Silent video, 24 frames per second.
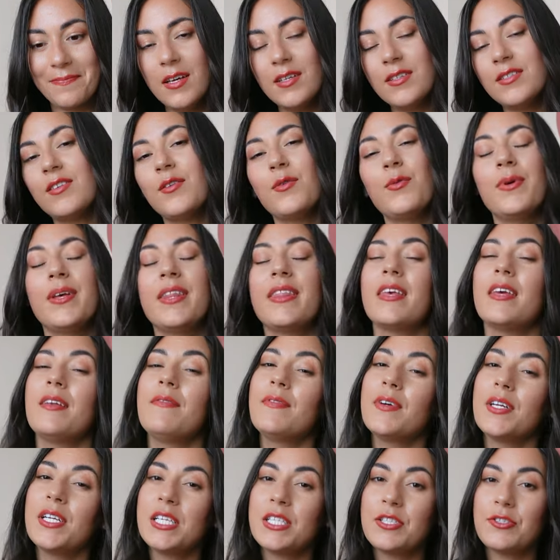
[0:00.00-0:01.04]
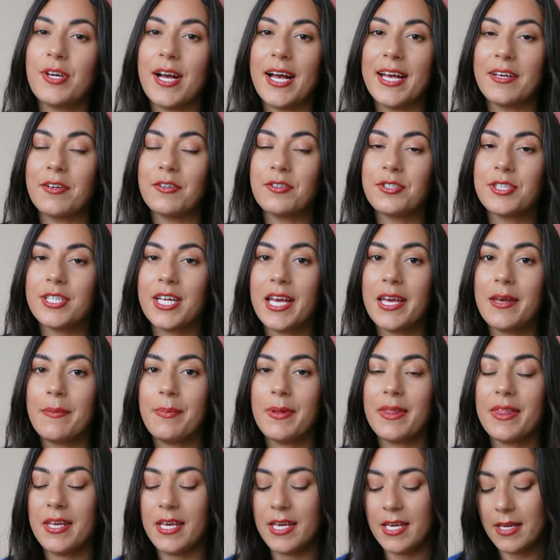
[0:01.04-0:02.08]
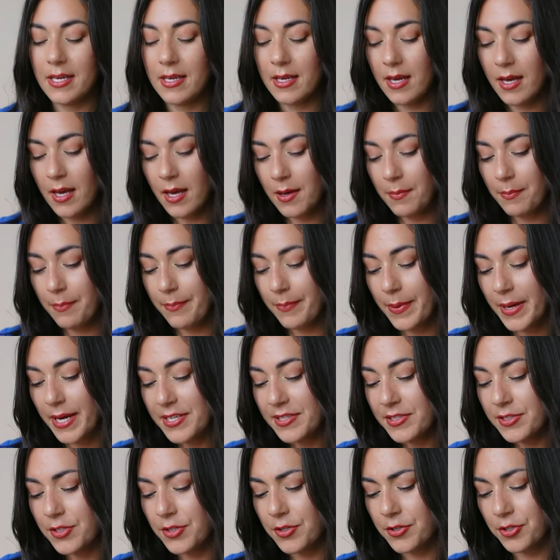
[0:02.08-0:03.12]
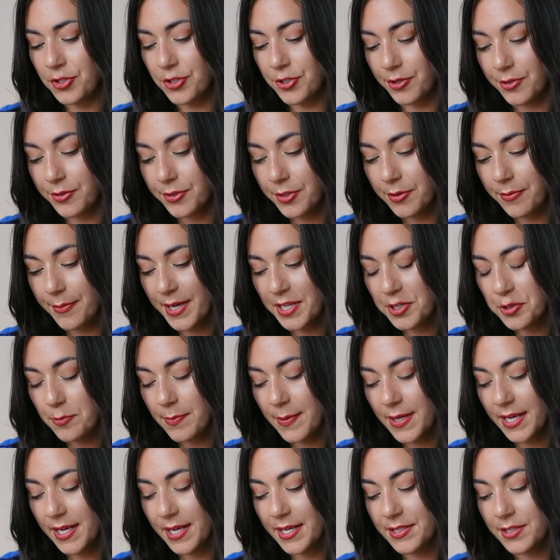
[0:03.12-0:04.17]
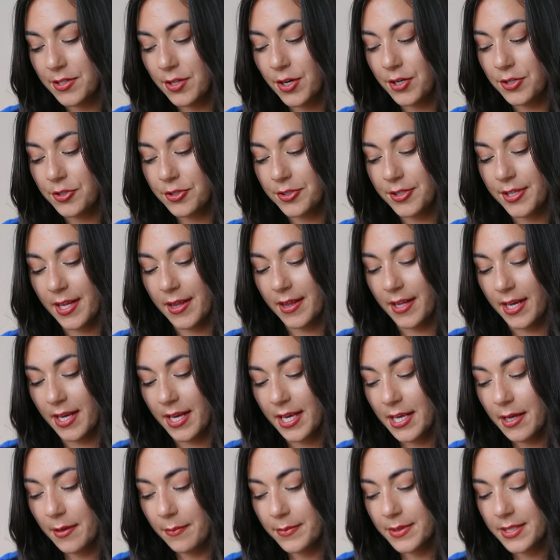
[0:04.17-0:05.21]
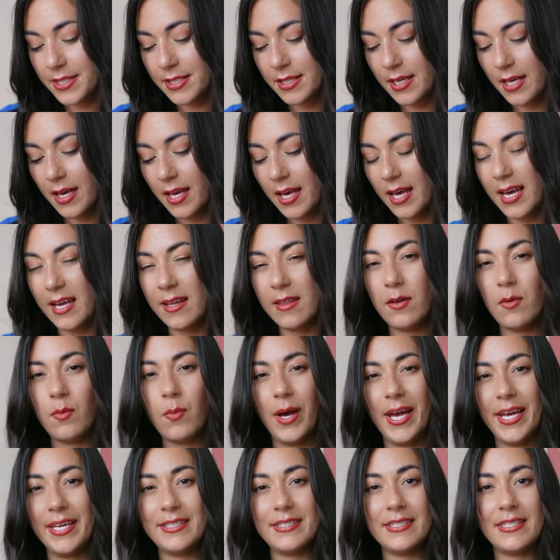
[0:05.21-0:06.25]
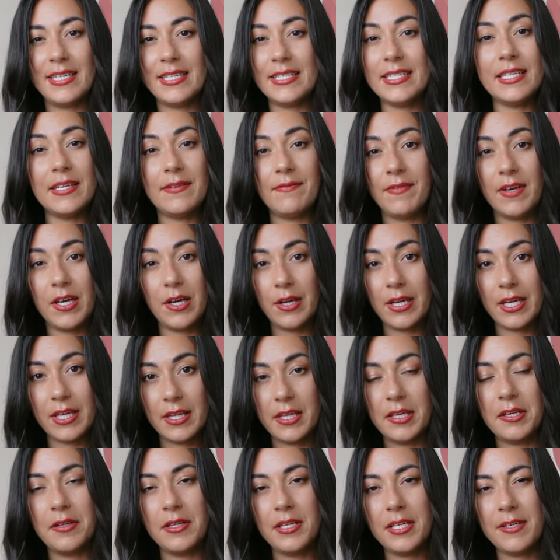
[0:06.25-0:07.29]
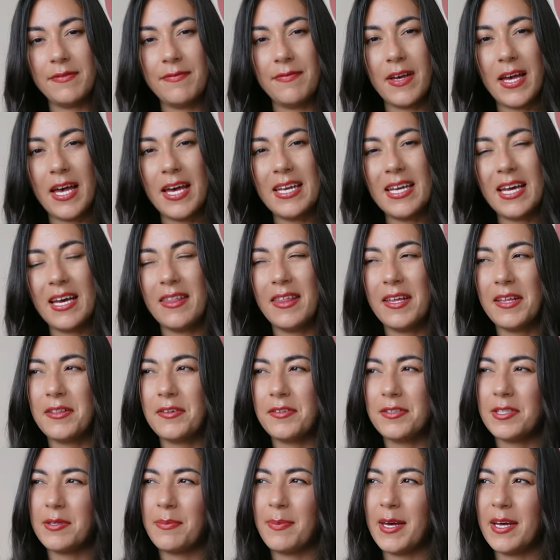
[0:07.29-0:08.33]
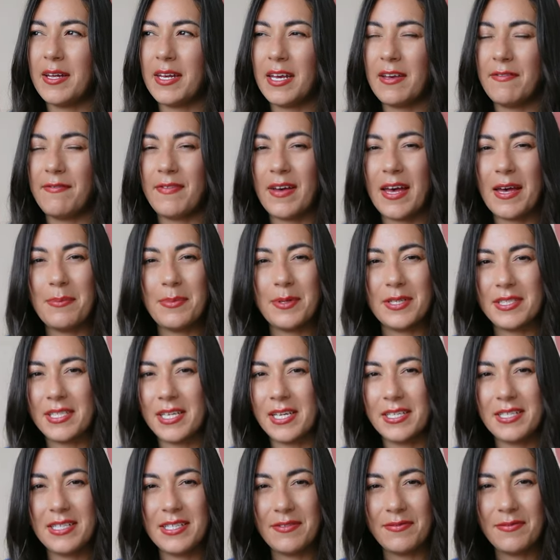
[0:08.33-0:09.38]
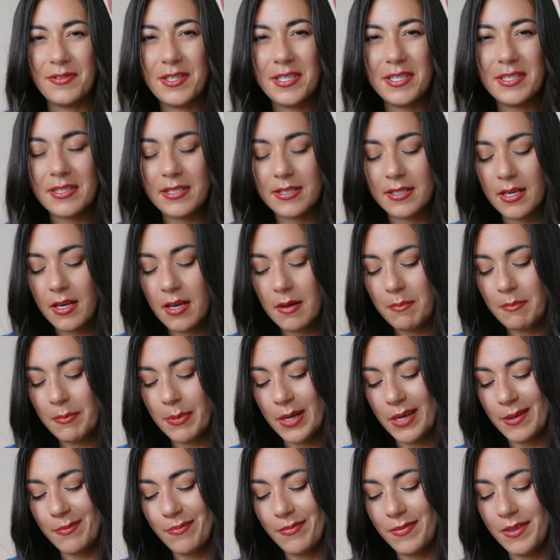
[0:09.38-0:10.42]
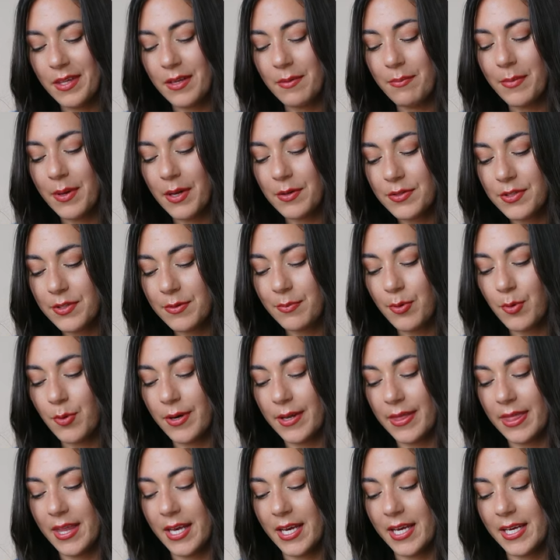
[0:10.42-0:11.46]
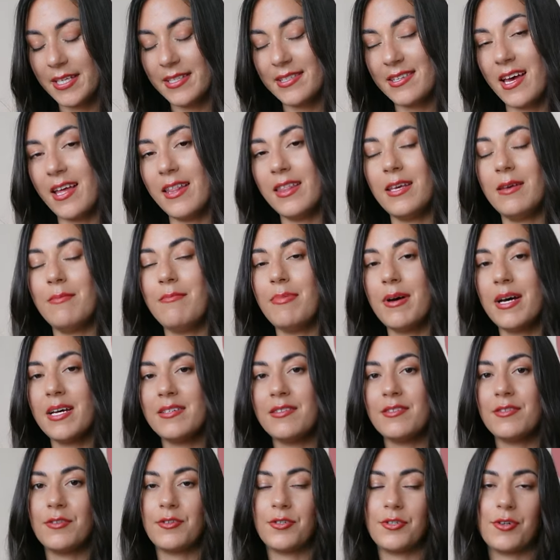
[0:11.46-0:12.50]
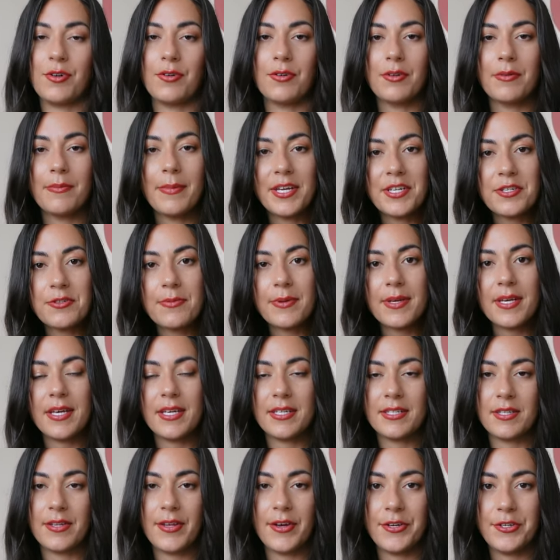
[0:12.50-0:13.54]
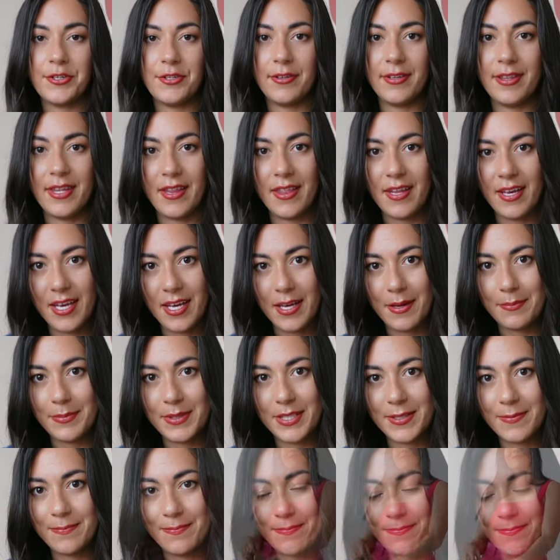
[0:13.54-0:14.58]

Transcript: So with inverted triangle shape, the bust or shoulder measurement is larger than the hips and the waist isn't very clearly defined. I think there's about a 5% difference, but the most important thing is that the bust or shoulder measurement is larger than the hips.